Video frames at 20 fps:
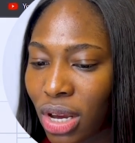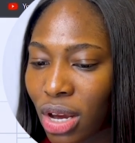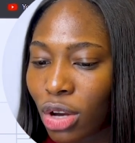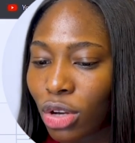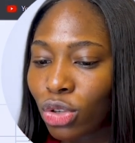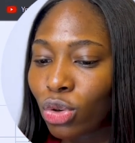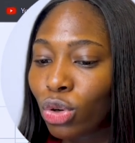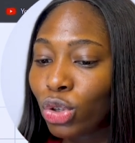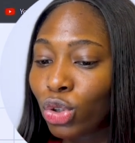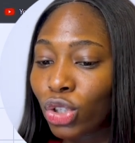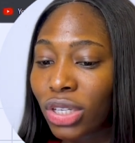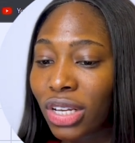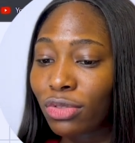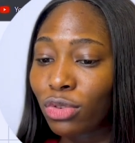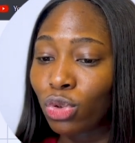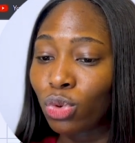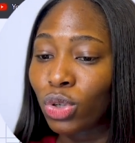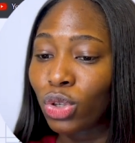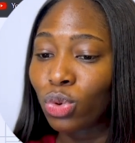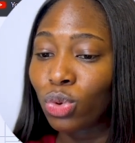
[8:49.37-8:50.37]
So all you just have to
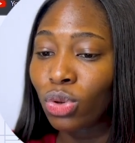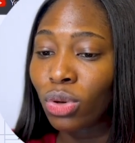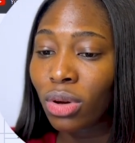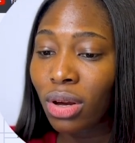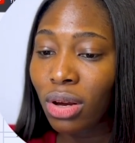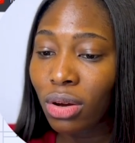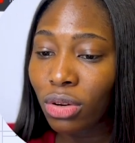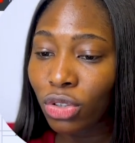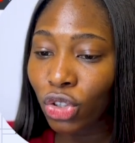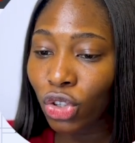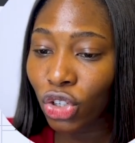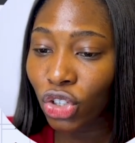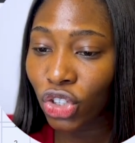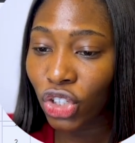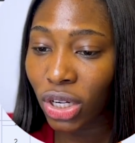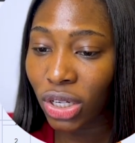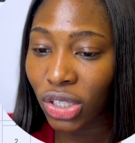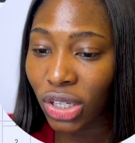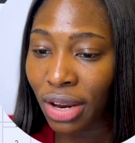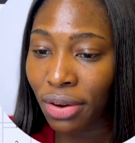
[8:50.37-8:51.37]
do is to just
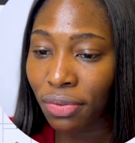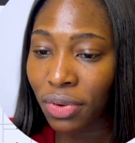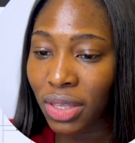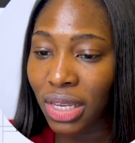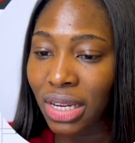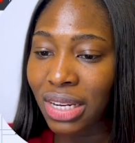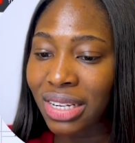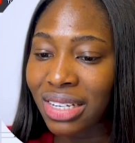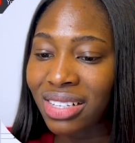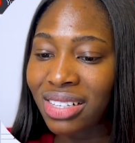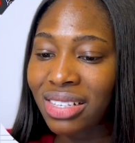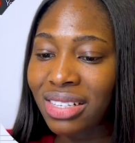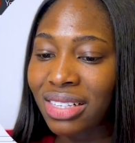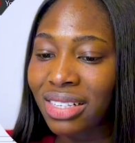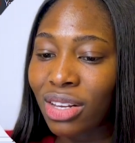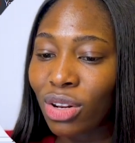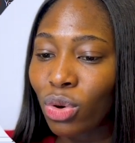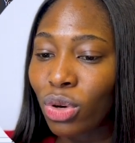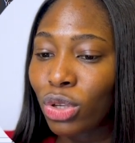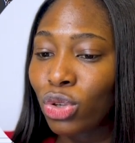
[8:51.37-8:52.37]
change everything in this,
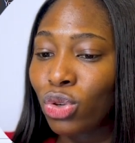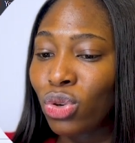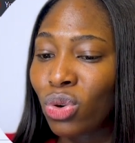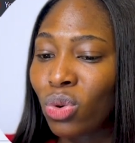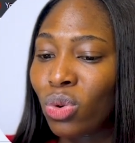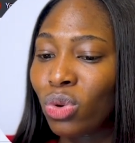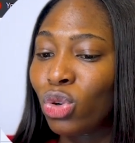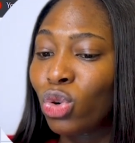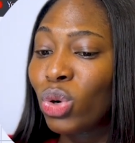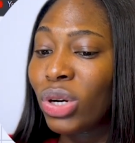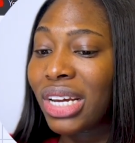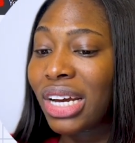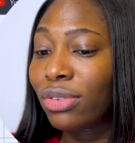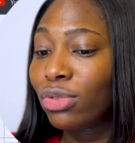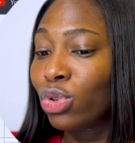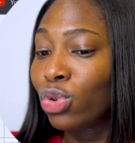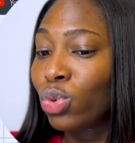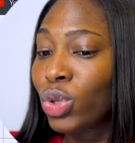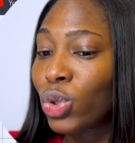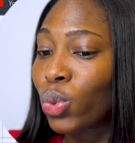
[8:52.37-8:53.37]
tailor it to your own. You only have to
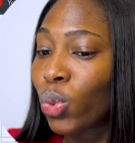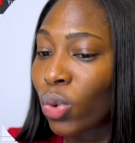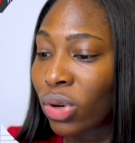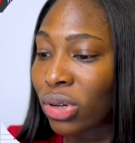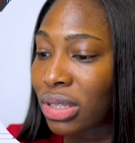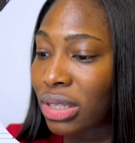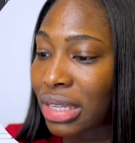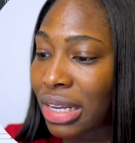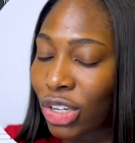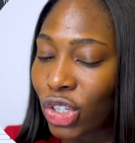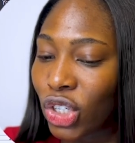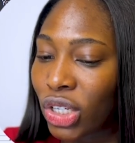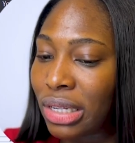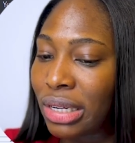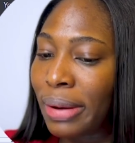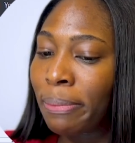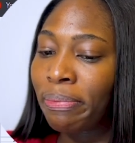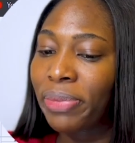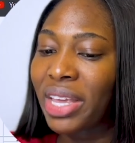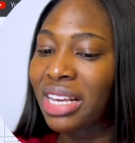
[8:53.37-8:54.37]
do it once, actually,
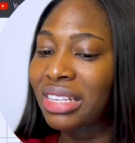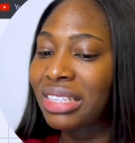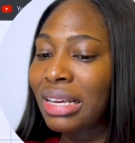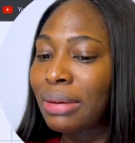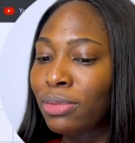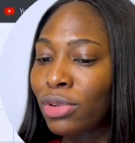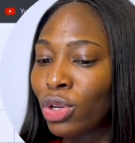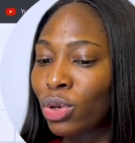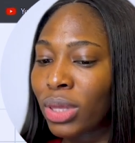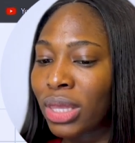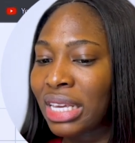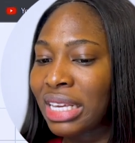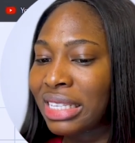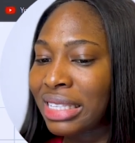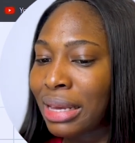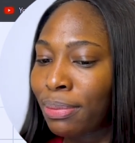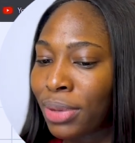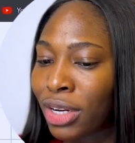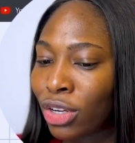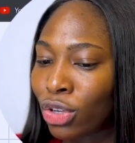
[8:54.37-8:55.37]
except new things that
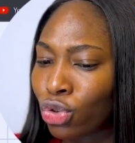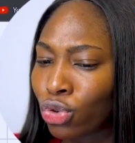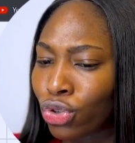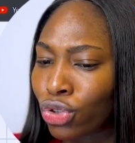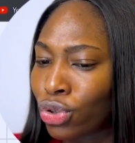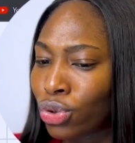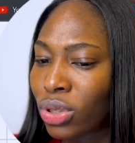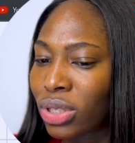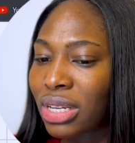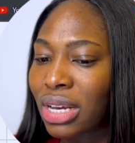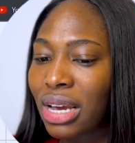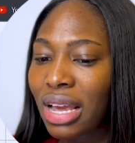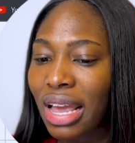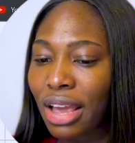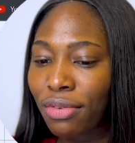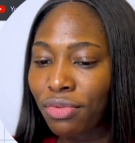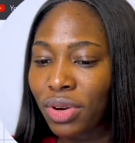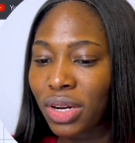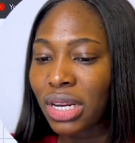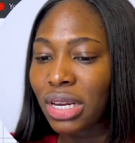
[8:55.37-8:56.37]
have been introduced,
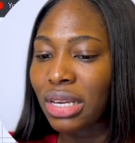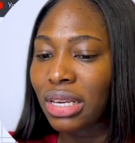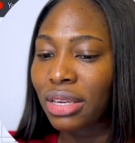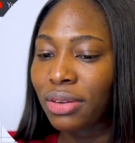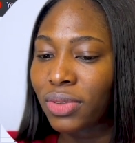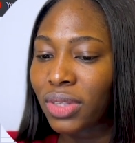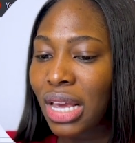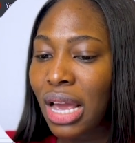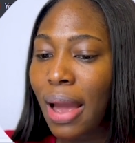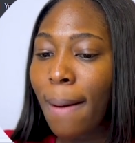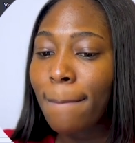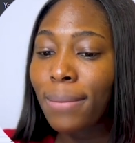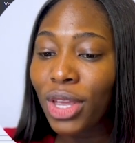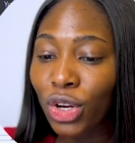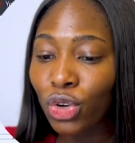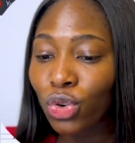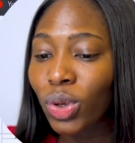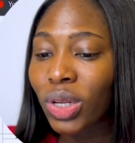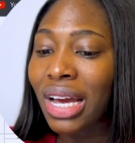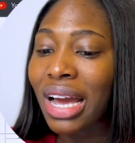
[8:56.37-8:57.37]
everyday gifts. Make
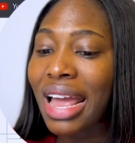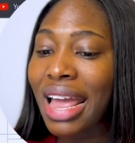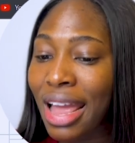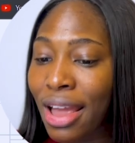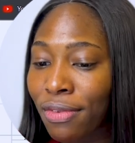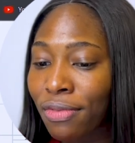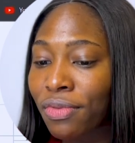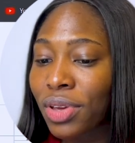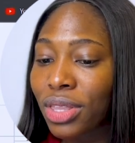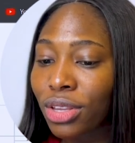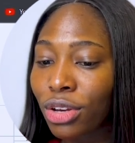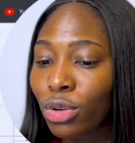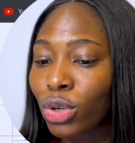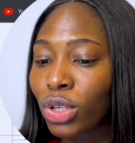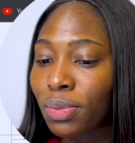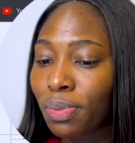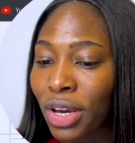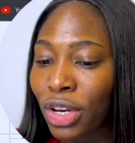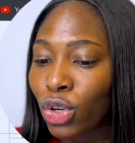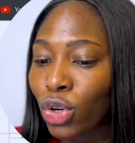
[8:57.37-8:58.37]
sure that everything you
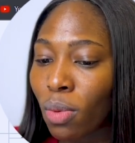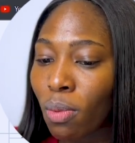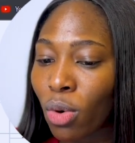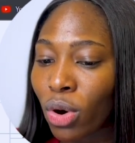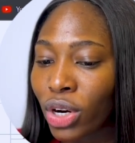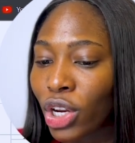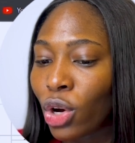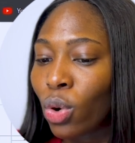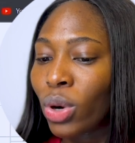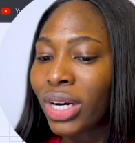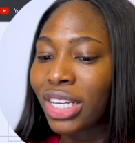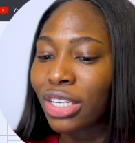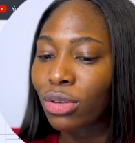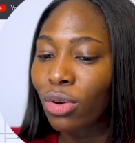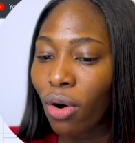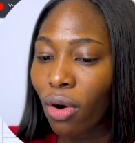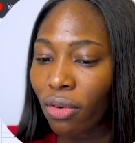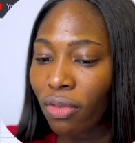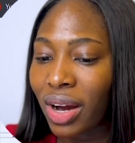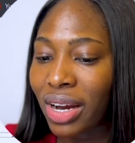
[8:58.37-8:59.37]
spend your money on is
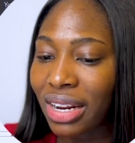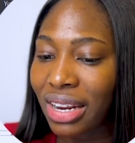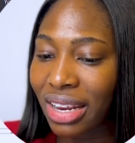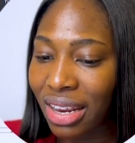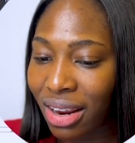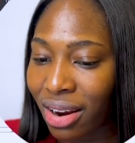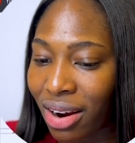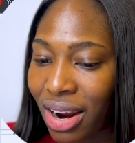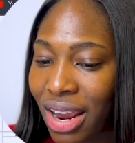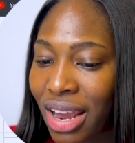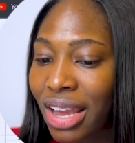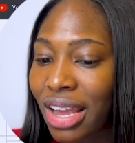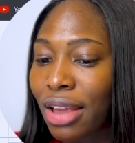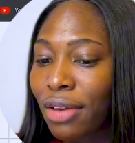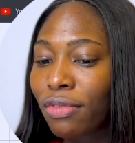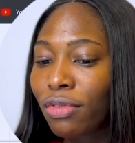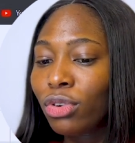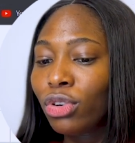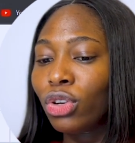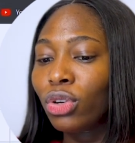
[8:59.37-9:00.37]
covered here,
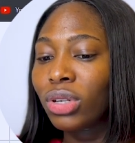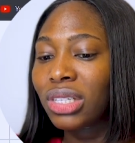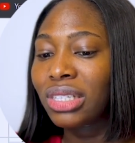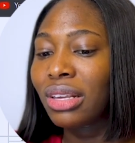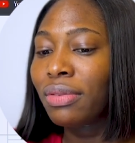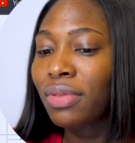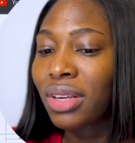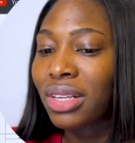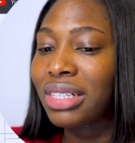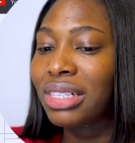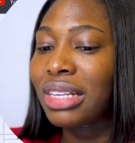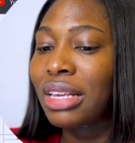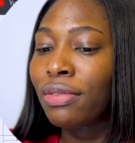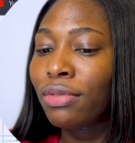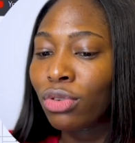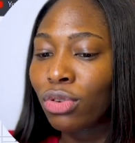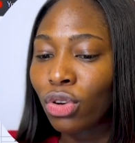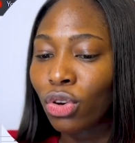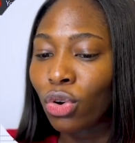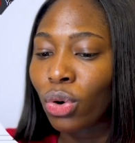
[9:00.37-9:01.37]
even your savings,
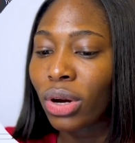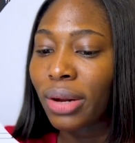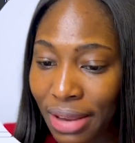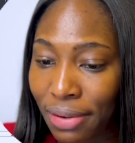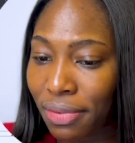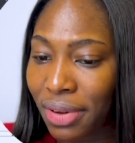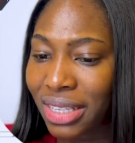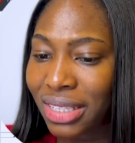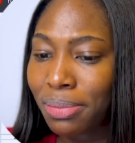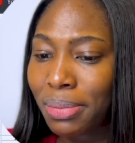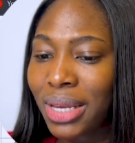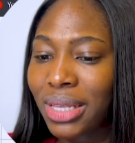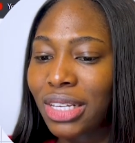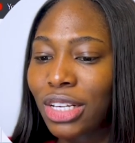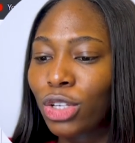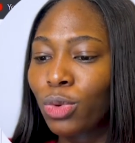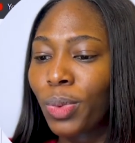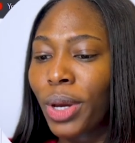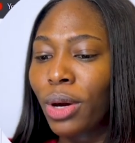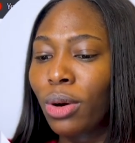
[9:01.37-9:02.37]
even your investment
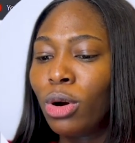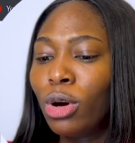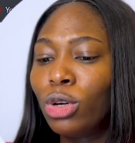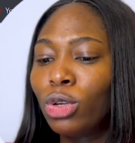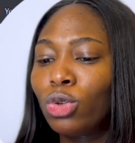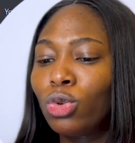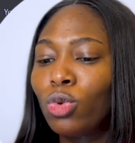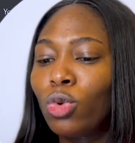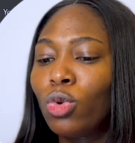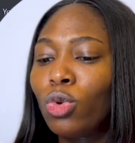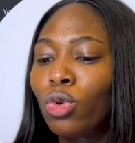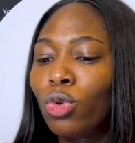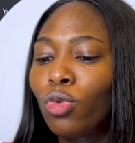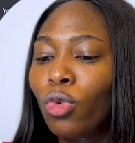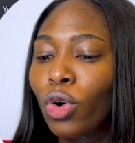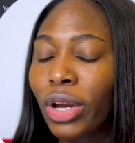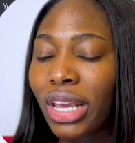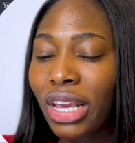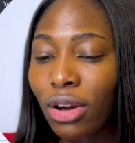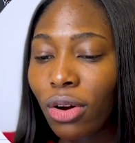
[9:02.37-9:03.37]
as well. So
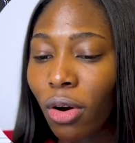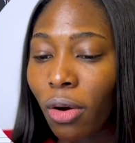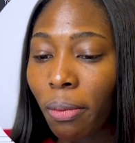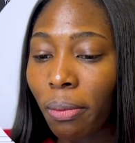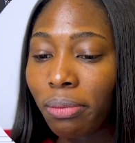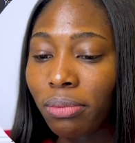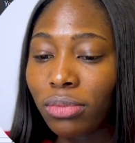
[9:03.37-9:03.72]
for income,